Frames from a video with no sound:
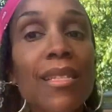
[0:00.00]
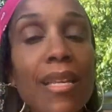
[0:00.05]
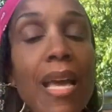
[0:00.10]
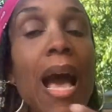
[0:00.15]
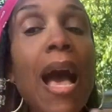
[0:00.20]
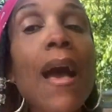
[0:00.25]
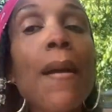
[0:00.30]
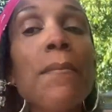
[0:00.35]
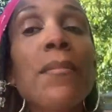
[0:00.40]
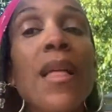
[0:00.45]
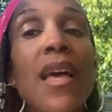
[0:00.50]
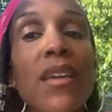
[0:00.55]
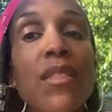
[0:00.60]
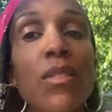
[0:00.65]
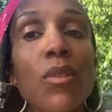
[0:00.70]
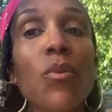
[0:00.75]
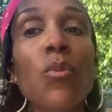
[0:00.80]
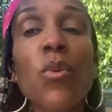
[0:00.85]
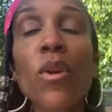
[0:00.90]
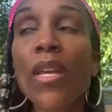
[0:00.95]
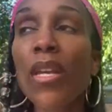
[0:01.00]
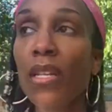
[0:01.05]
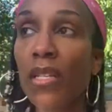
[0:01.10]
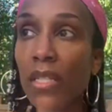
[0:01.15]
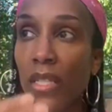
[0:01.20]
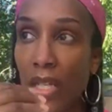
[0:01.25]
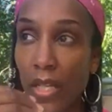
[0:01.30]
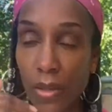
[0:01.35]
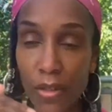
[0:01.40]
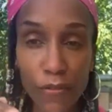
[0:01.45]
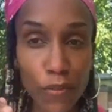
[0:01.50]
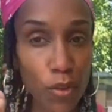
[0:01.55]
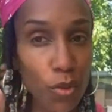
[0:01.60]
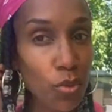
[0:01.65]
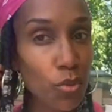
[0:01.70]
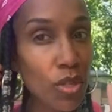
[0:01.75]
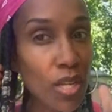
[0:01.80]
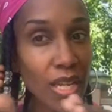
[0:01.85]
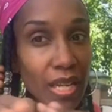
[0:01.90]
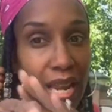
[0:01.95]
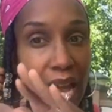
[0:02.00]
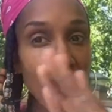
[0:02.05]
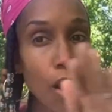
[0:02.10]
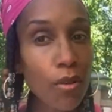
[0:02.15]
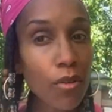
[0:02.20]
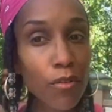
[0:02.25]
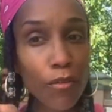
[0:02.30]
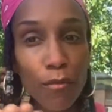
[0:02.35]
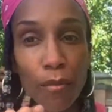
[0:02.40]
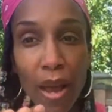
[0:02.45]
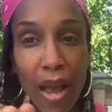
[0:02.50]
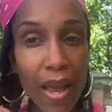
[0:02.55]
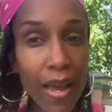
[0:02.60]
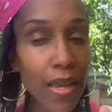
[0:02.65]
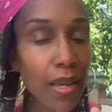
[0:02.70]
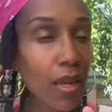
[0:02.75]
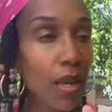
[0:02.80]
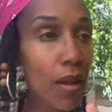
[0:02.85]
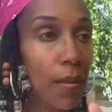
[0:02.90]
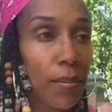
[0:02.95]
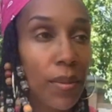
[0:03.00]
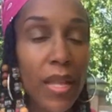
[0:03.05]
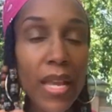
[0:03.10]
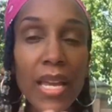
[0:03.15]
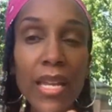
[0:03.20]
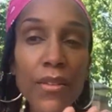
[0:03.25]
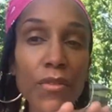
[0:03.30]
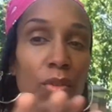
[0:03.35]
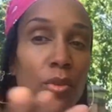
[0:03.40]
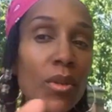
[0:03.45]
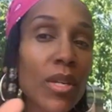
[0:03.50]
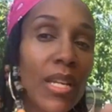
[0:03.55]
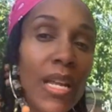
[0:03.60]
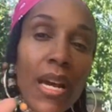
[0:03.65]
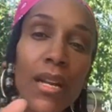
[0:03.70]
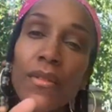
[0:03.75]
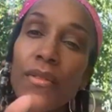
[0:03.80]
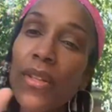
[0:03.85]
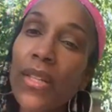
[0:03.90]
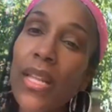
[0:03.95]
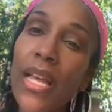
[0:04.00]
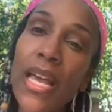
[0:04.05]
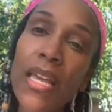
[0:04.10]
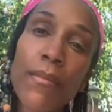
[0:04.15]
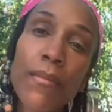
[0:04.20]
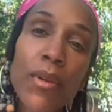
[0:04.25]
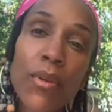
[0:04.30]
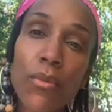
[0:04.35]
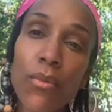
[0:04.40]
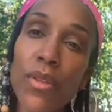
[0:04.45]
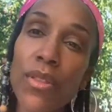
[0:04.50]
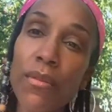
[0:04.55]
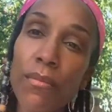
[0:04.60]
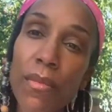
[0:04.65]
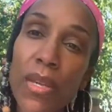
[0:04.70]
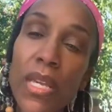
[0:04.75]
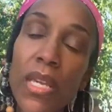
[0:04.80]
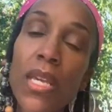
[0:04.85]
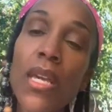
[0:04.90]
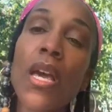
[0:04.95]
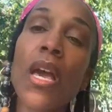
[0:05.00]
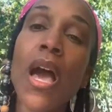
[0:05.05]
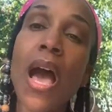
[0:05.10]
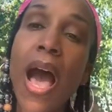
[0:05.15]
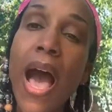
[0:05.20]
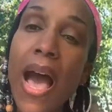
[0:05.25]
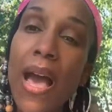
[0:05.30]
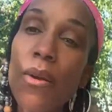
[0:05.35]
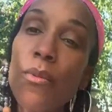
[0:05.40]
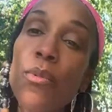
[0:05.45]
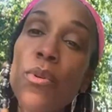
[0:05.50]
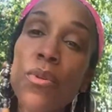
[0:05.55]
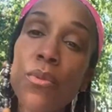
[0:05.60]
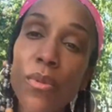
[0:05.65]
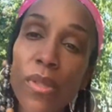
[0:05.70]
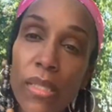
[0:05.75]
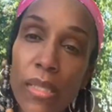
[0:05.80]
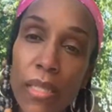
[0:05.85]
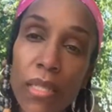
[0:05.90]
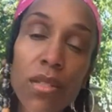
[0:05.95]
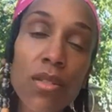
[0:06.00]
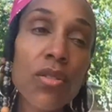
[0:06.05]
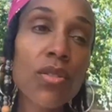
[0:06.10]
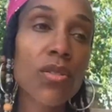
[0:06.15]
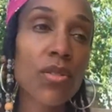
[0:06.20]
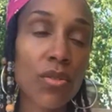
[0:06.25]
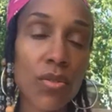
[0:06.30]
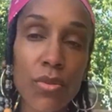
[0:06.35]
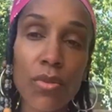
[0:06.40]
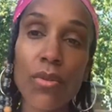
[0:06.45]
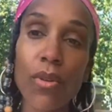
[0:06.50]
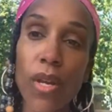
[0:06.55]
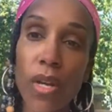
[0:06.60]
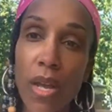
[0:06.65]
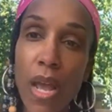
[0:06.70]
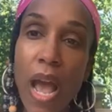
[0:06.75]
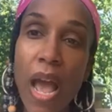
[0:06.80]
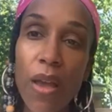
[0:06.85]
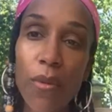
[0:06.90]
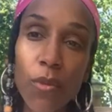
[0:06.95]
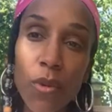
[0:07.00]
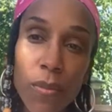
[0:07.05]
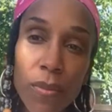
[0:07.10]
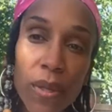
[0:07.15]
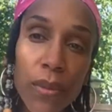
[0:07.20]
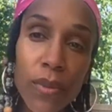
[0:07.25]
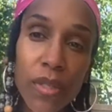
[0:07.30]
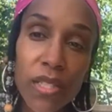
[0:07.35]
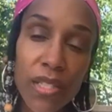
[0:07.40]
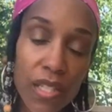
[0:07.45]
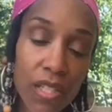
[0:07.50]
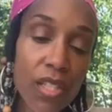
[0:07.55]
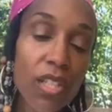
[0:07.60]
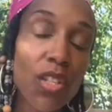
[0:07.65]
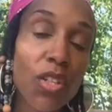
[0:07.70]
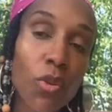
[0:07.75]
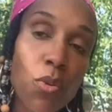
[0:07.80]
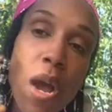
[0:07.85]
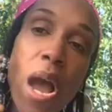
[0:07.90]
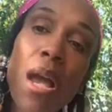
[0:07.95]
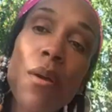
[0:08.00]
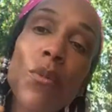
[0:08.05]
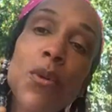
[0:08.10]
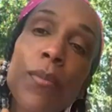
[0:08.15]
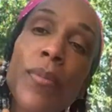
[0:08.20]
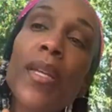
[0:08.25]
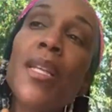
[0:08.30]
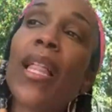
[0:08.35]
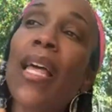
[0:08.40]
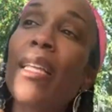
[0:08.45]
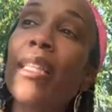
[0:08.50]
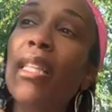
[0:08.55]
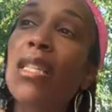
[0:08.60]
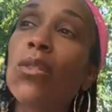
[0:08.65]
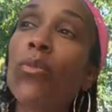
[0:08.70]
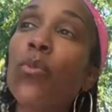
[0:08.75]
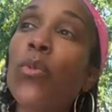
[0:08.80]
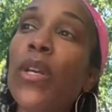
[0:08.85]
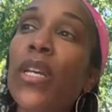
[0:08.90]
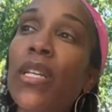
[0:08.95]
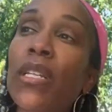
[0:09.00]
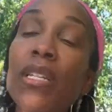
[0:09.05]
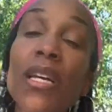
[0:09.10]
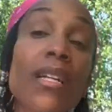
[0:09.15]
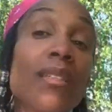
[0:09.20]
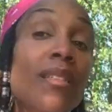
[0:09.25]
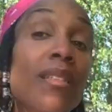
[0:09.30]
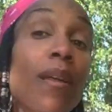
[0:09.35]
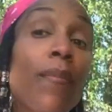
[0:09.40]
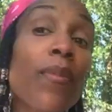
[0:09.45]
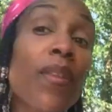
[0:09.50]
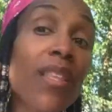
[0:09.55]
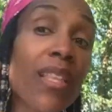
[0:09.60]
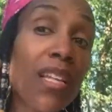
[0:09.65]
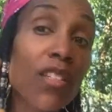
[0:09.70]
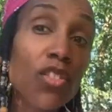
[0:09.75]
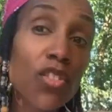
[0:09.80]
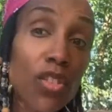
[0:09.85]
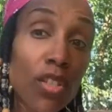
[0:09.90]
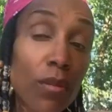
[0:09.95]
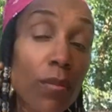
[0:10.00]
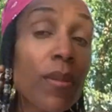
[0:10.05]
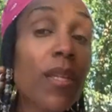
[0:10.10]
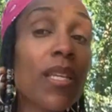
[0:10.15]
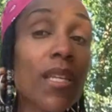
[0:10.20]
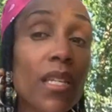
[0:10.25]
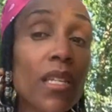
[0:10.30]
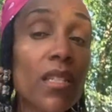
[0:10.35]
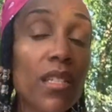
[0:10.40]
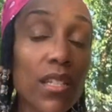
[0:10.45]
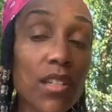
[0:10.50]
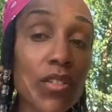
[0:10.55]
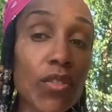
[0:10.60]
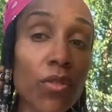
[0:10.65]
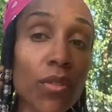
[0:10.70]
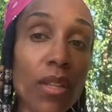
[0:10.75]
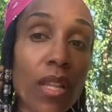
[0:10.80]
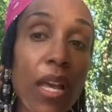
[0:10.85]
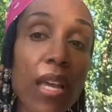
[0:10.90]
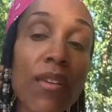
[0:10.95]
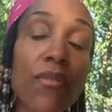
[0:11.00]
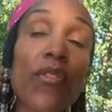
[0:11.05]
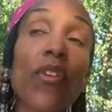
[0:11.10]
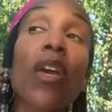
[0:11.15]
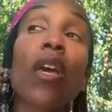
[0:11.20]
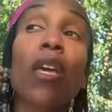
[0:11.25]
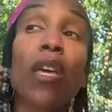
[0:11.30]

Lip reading: I'm like the wind. If you get out of my plan, if you get out of alignment with me, I will resist you. I will be resisting you. I will be like this wind on something that should be easy in your life.